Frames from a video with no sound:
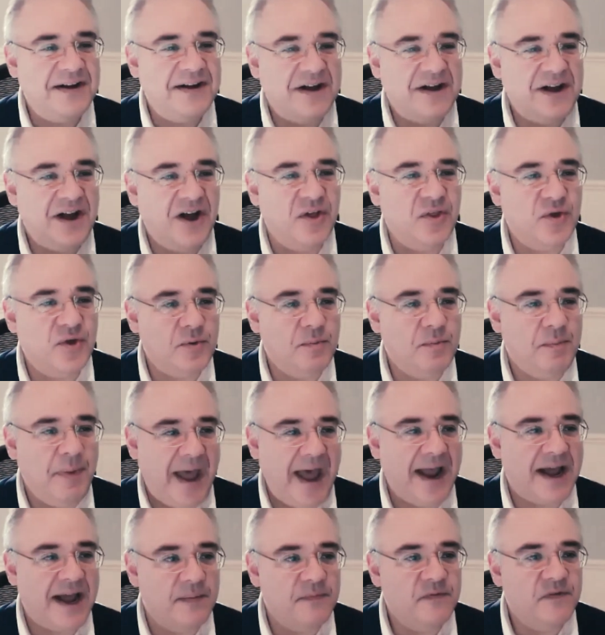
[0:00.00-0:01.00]
other
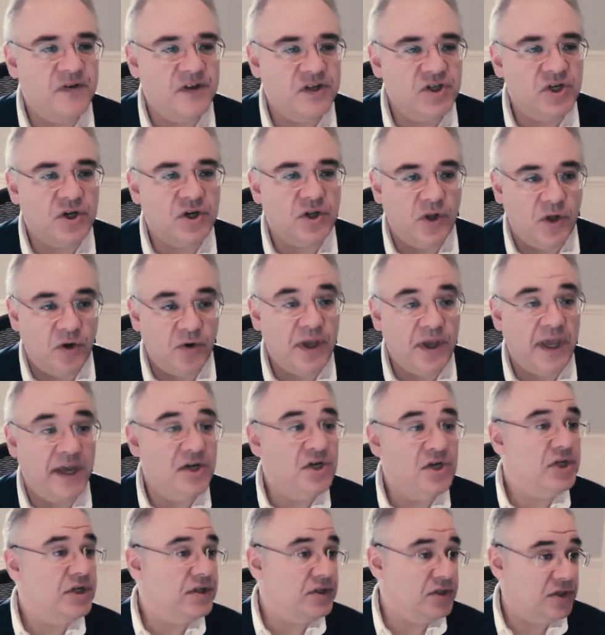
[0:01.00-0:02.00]
backup physical
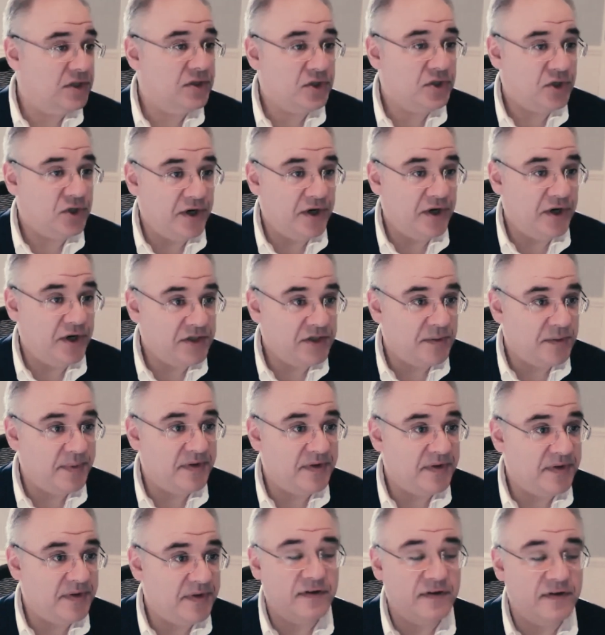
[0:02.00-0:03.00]
locations turn out to be
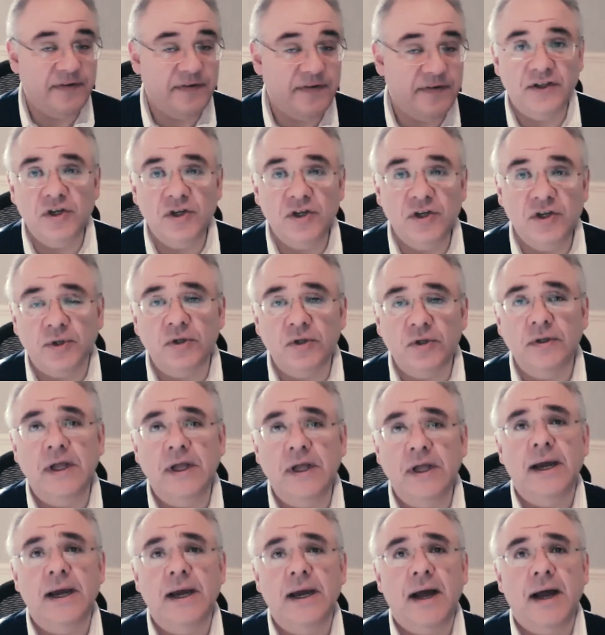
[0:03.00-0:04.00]
very valuable.
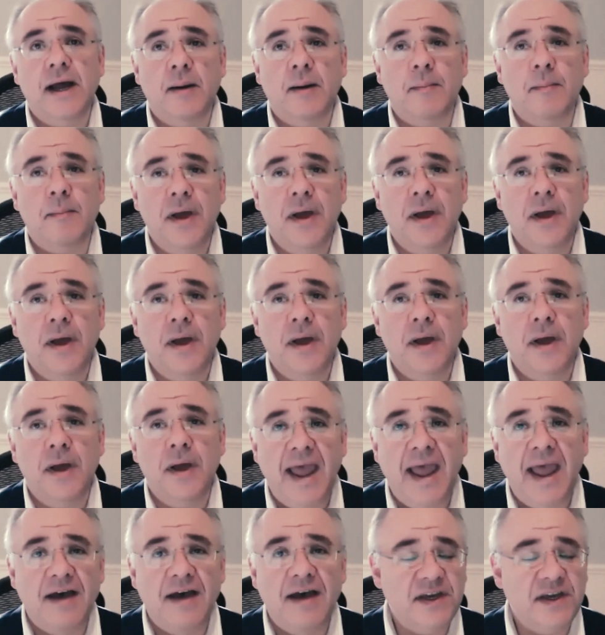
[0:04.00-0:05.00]

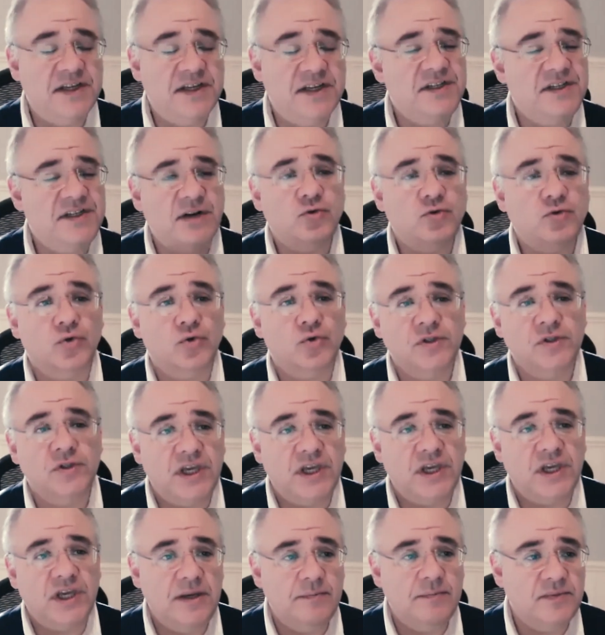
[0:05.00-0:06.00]
Having a central
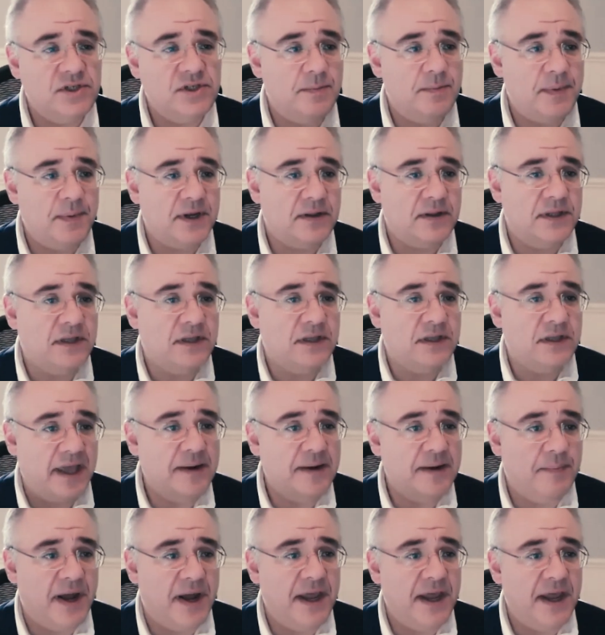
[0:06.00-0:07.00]
team, typically
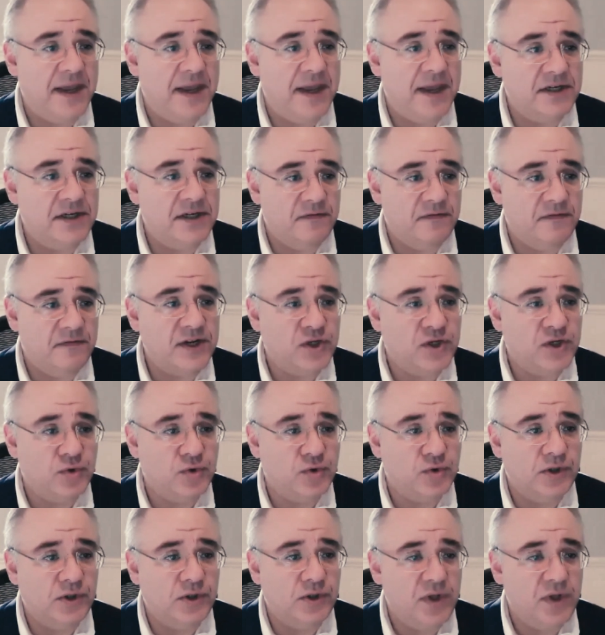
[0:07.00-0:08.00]
led by an
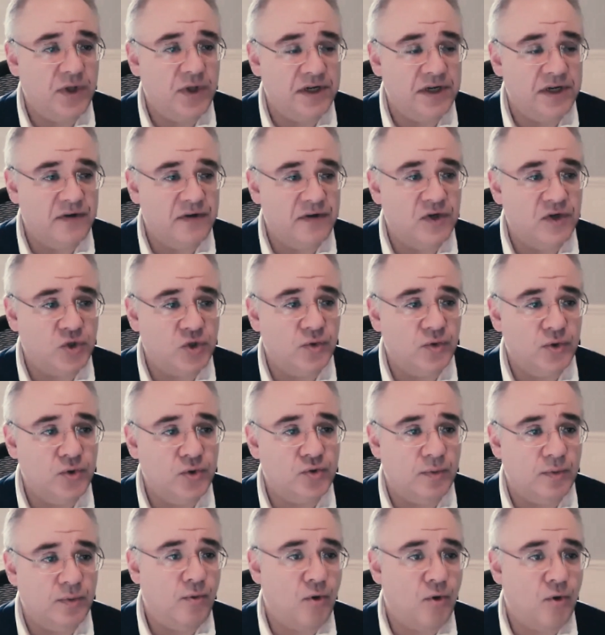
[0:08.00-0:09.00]
individual who's
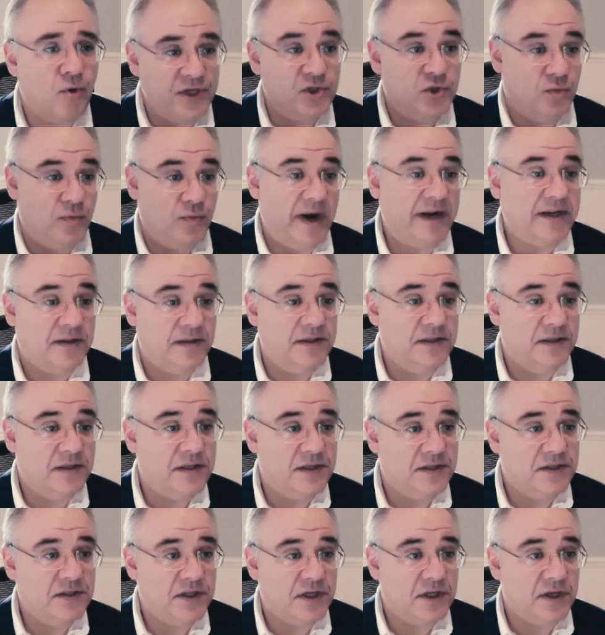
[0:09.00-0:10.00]
reporting directly
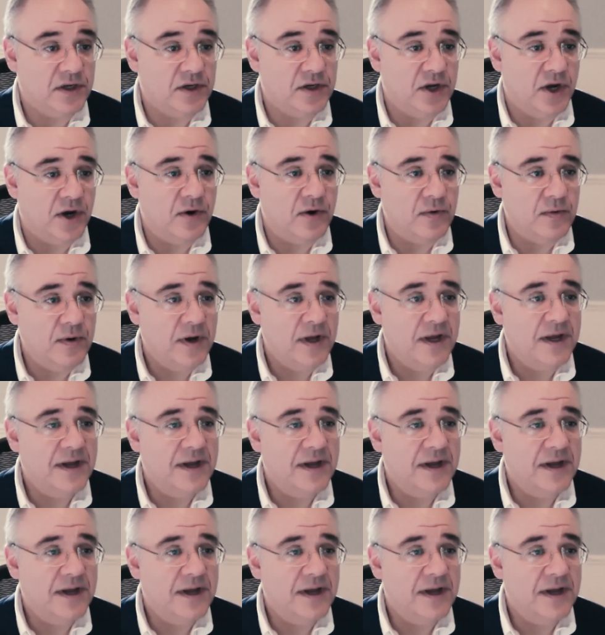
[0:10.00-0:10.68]
to the CEO,